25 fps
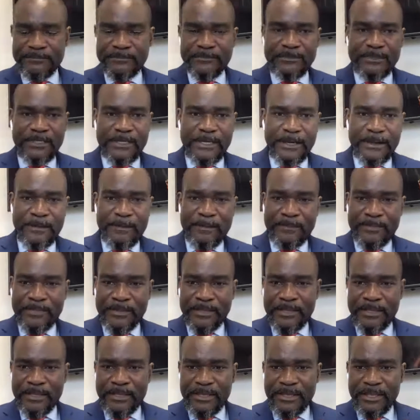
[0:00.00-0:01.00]
Yeah.
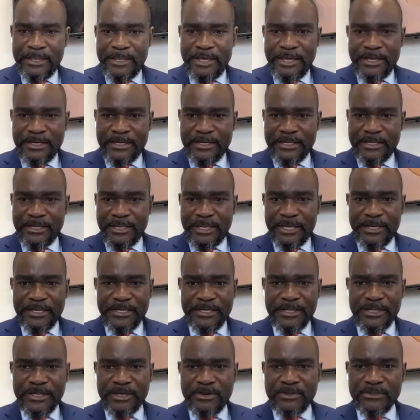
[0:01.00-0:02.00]
Any
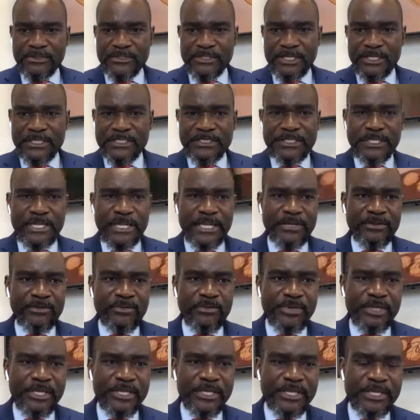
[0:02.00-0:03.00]
other concerns? And
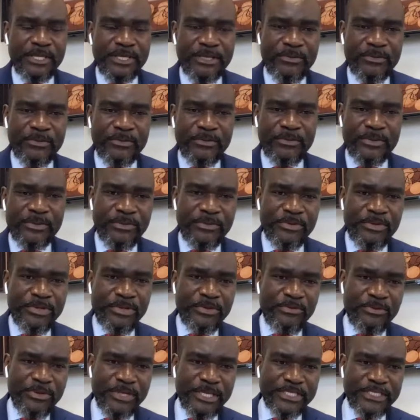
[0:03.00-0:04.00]
we
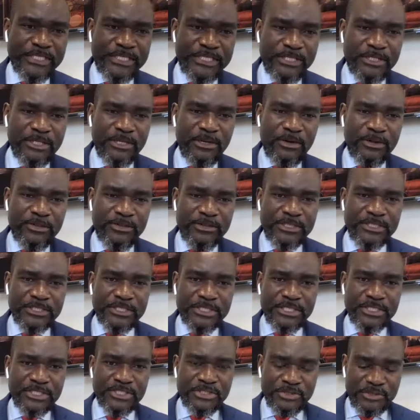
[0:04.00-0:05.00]
are still on this
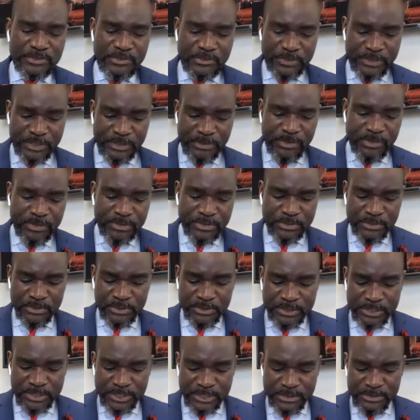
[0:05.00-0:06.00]
issue. We are going to
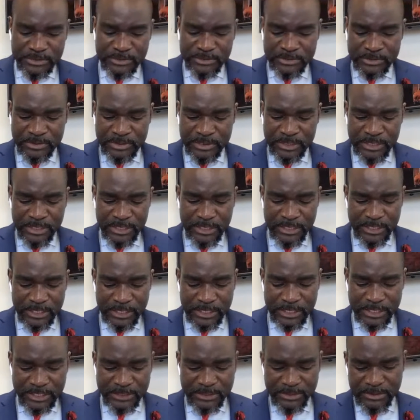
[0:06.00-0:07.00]
continue
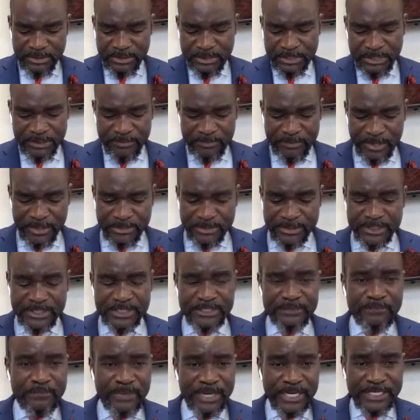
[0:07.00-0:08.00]
talking about
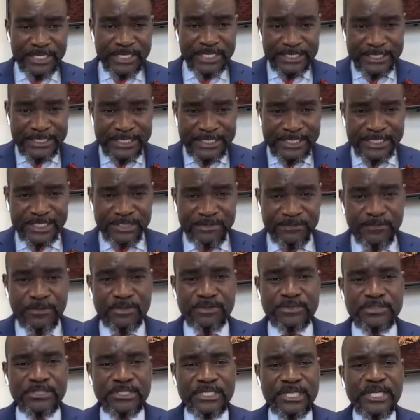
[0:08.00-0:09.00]
it, but at least
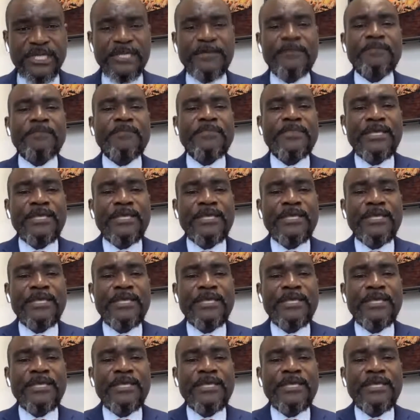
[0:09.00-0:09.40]
for today,